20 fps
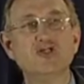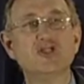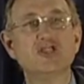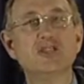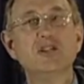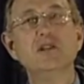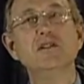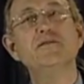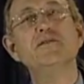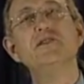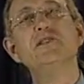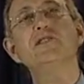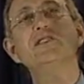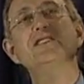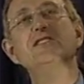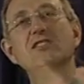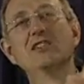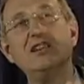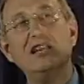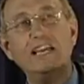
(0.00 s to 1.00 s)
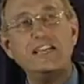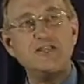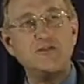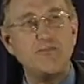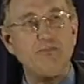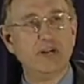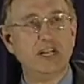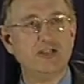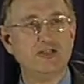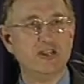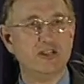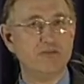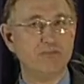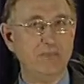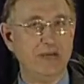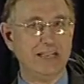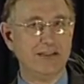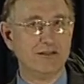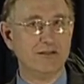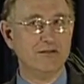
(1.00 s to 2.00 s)
Silver is a less precious
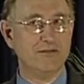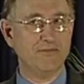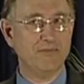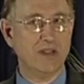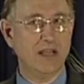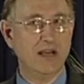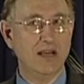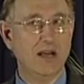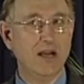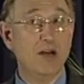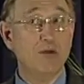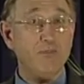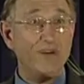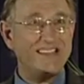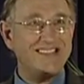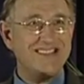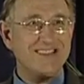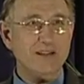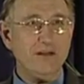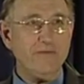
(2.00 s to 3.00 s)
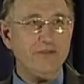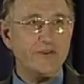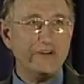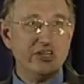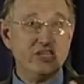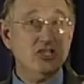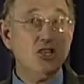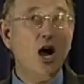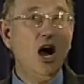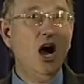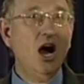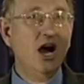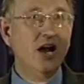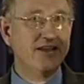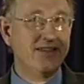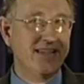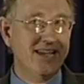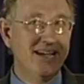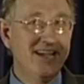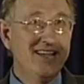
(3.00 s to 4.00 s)
metal. But silver is
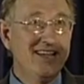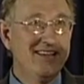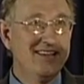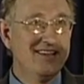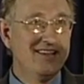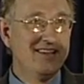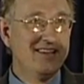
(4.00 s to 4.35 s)
harder